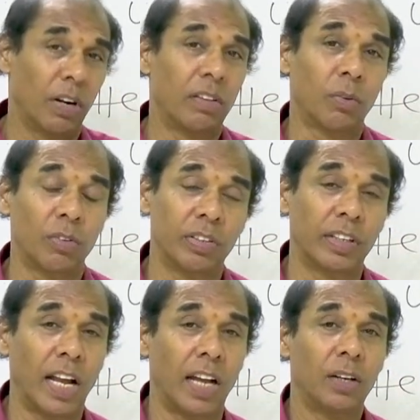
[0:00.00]
the question
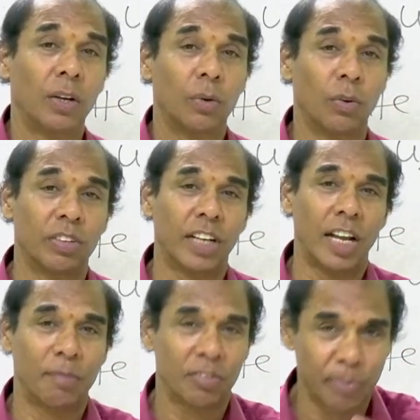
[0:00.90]
tag? Question tag
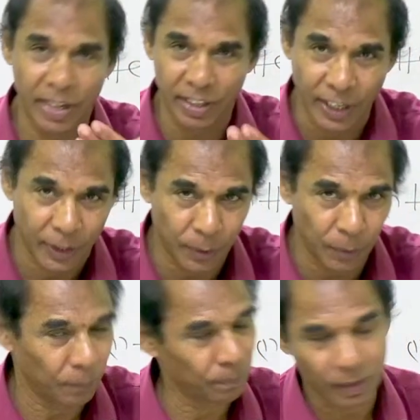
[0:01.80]
must be negative.
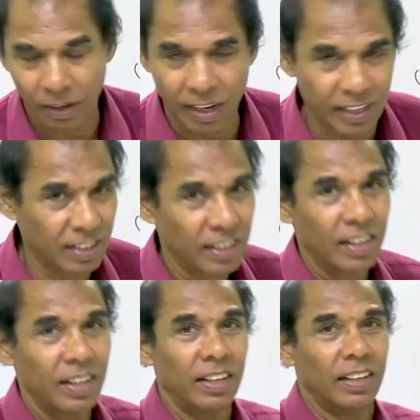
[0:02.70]
Right?
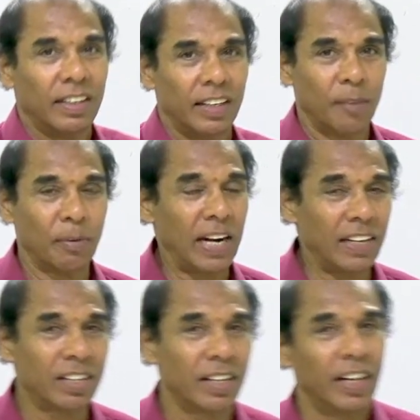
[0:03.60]
Am I right?
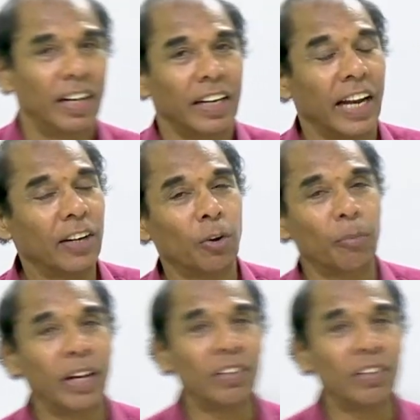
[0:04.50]
Negative means